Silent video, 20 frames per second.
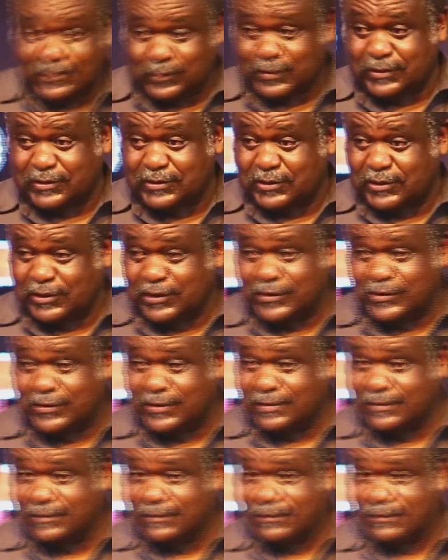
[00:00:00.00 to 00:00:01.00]
to your
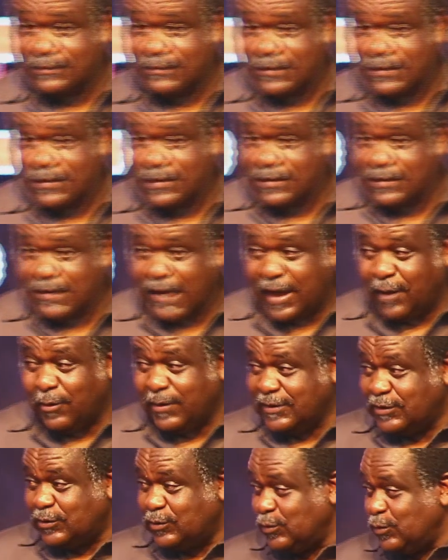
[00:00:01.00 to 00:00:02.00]
kids? I
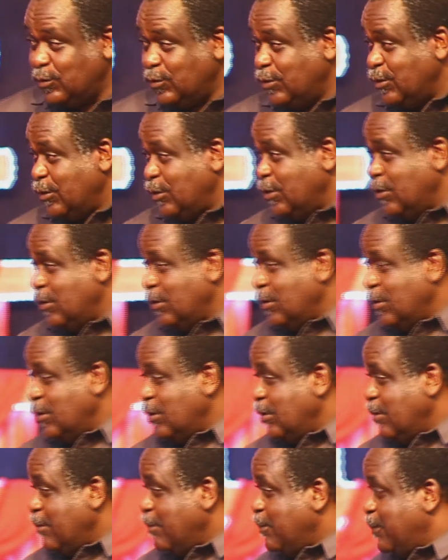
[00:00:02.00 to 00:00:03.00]
want to
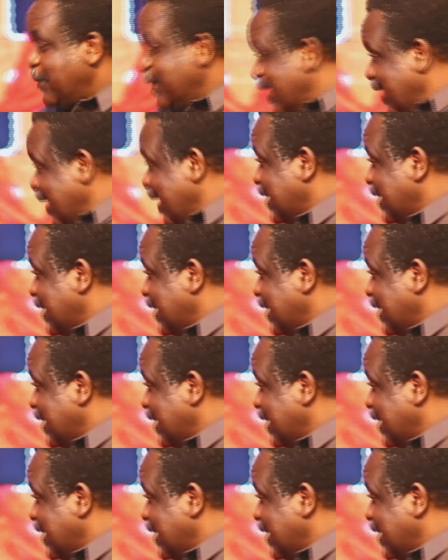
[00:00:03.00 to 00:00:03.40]
bring